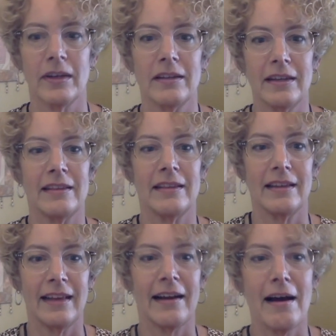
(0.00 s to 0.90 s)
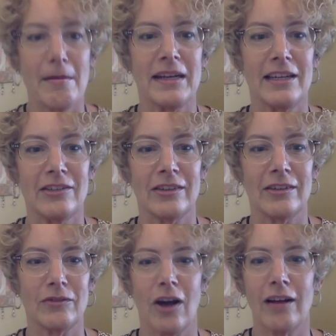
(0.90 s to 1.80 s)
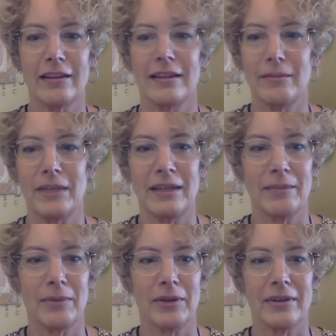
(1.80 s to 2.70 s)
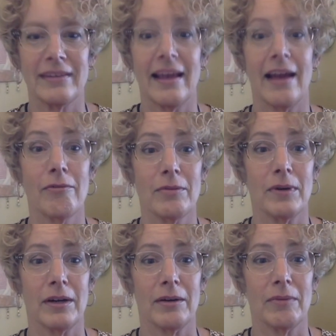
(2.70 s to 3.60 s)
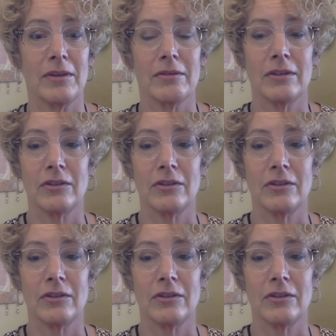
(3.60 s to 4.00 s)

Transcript: That combination of chocolate and peanut butter is everywhere, whether you're a